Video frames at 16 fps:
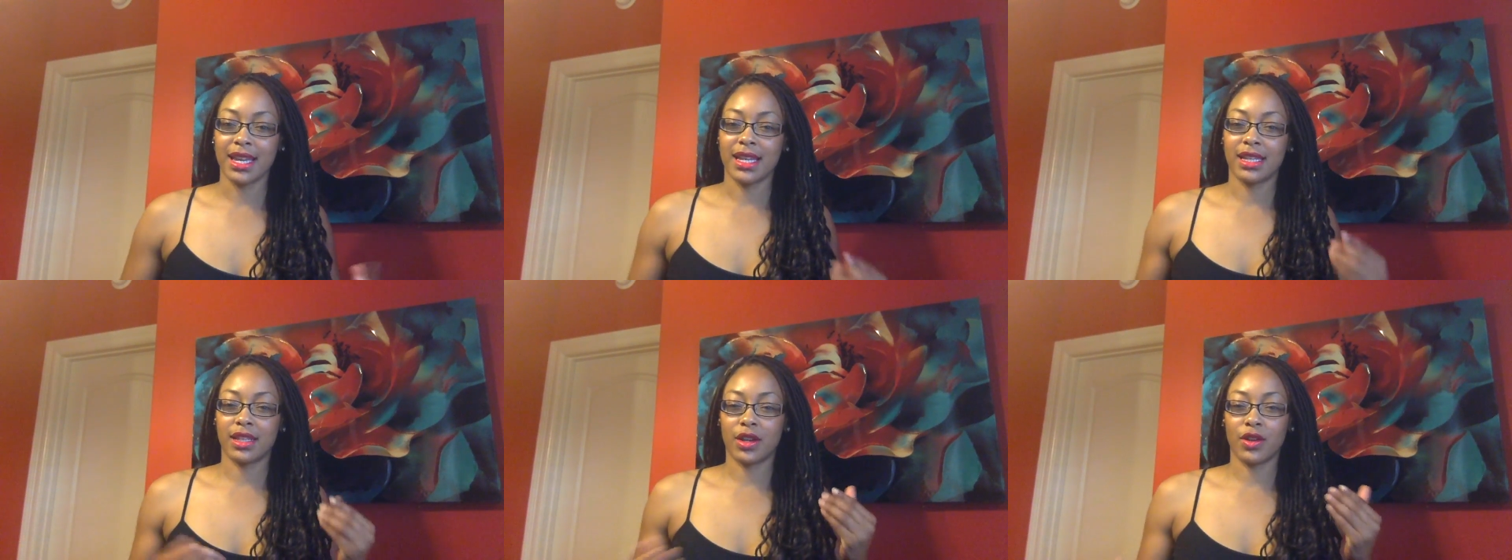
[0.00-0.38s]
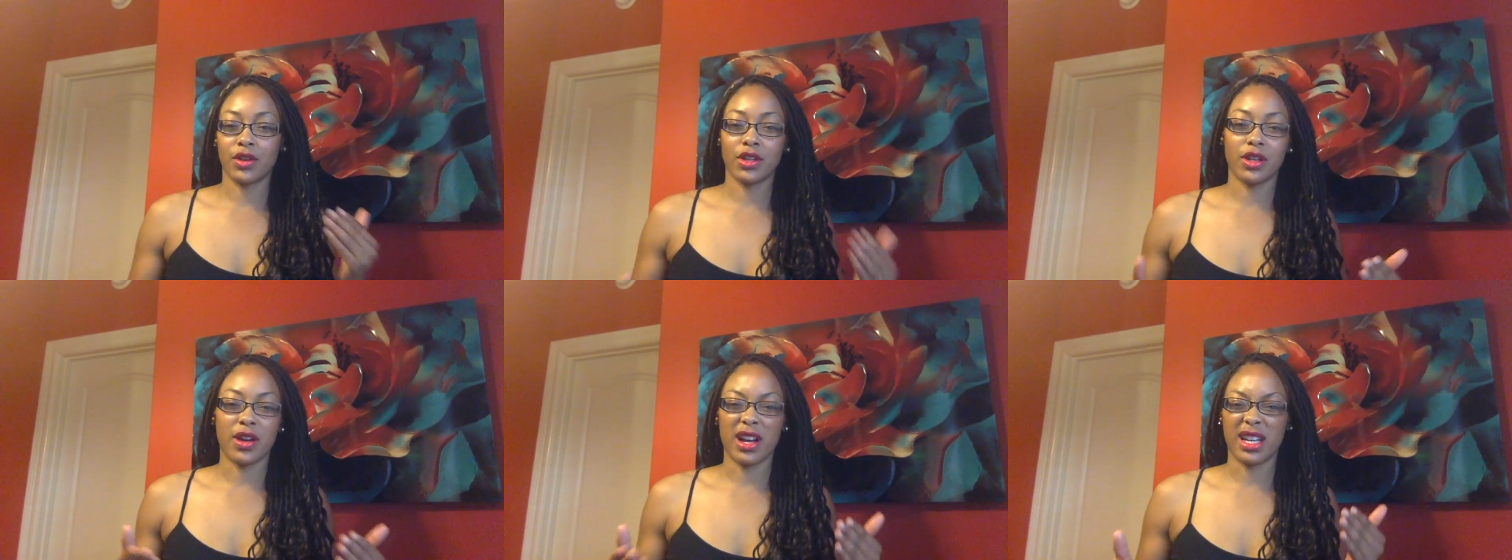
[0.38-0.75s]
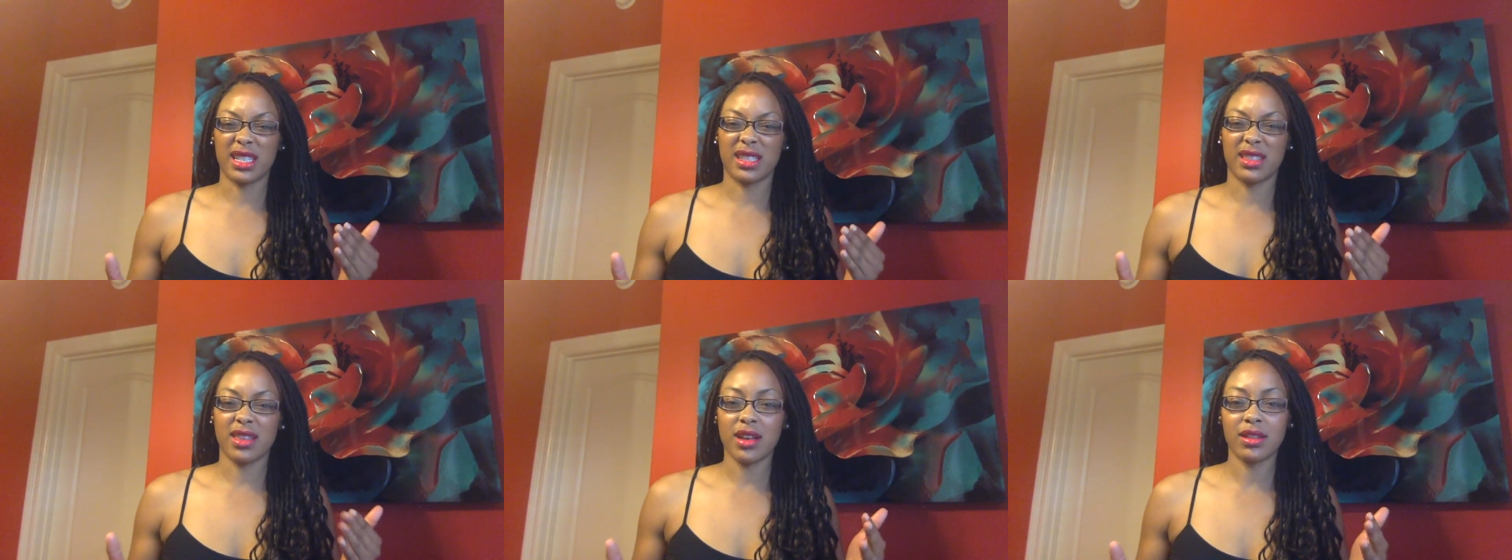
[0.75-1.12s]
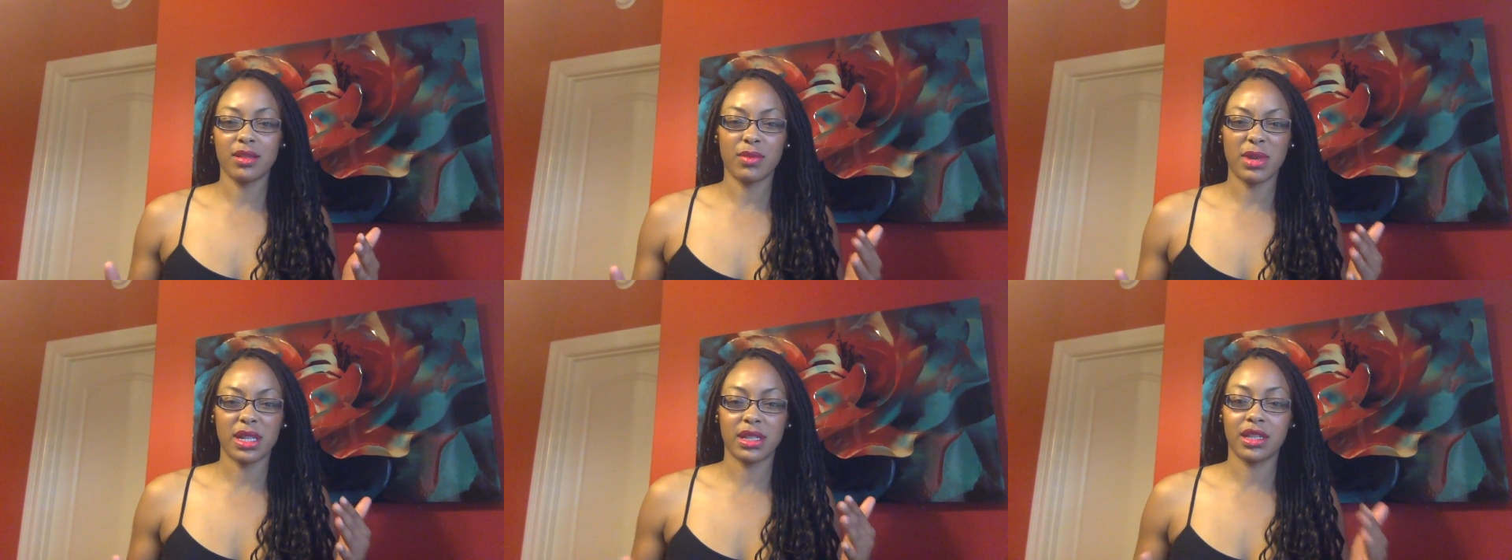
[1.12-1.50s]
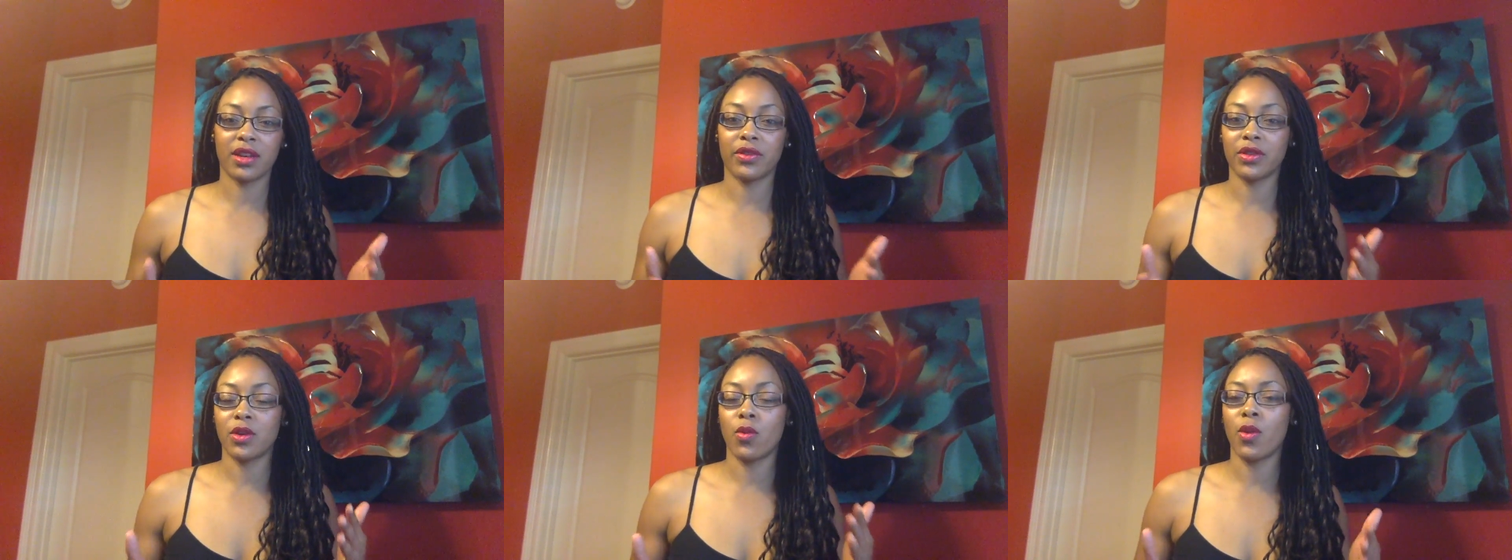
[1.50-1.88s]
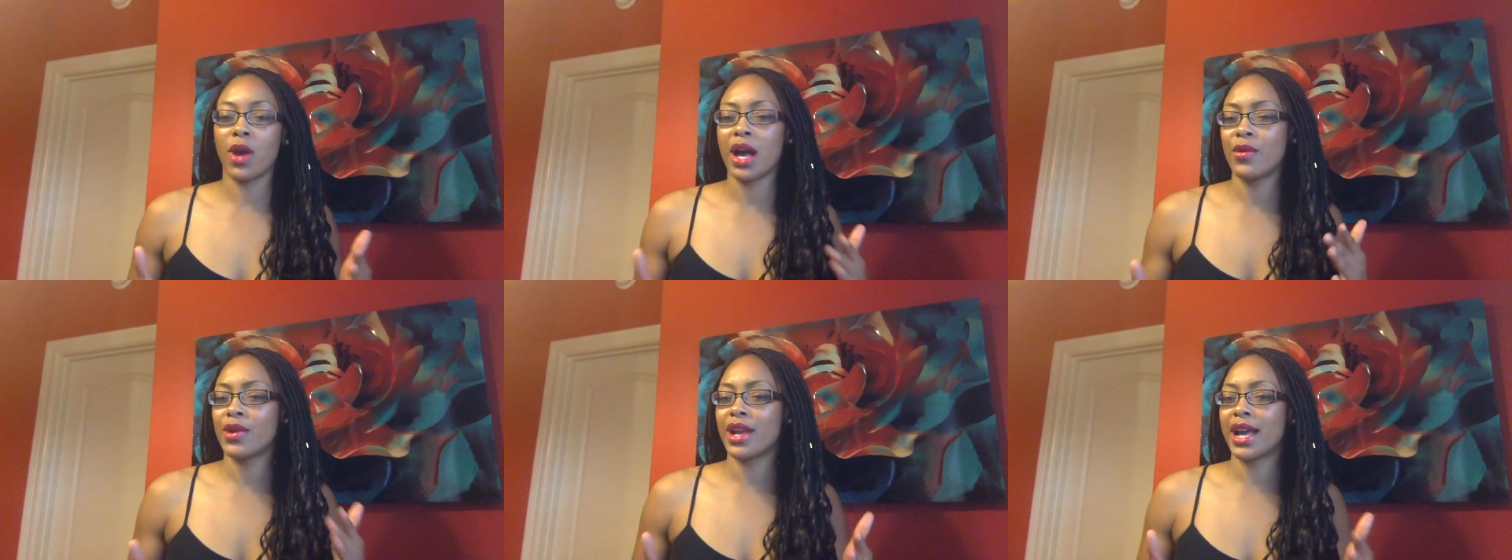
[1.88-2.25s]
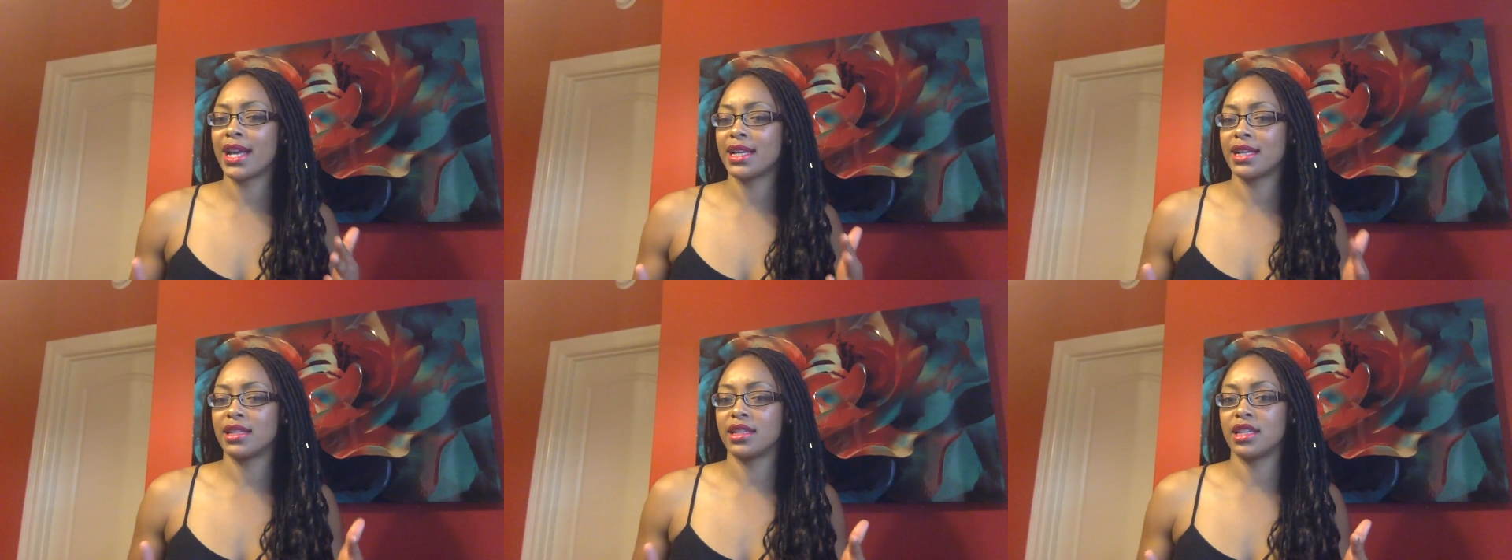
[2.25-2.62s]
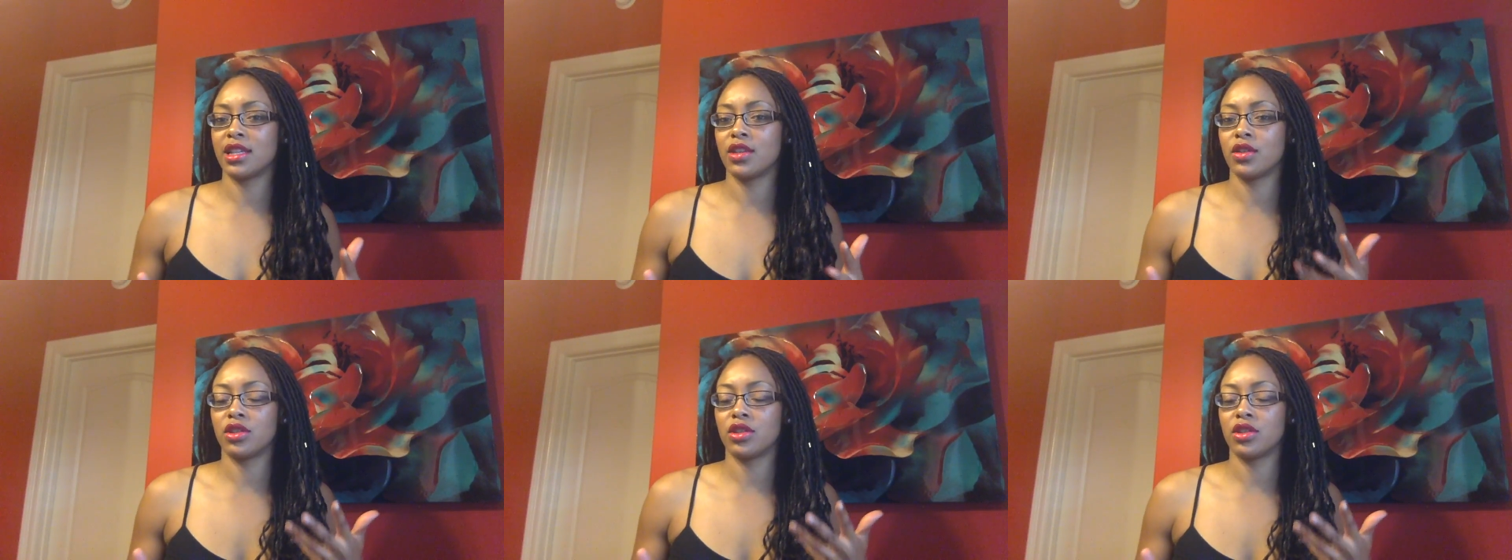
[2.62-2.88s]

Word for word: So, you know, I thought to myself, you know, why would I continue